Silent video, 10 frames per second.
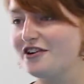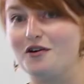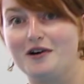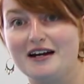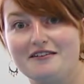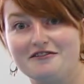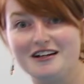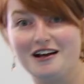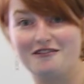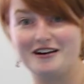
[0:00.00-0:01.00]
got one I've
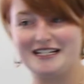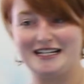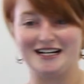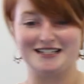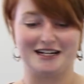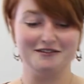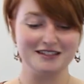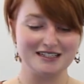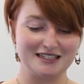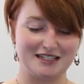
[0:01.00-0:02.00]
already cut
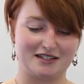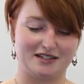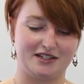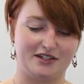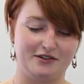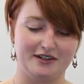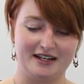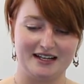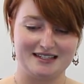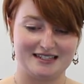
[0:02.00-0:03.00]
out just to
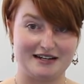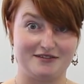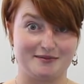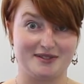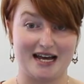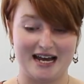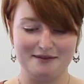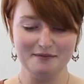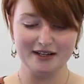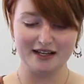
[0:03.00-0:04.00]
save some
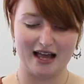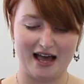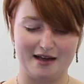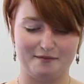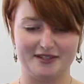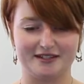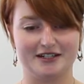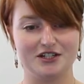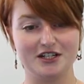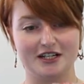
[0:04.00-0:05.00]
time. So
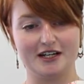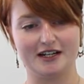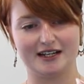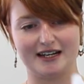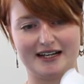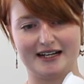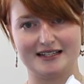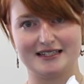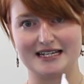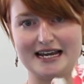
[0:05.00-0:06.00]
it should look like a
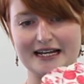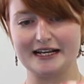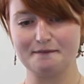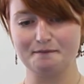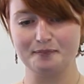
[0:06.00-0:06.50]
snake.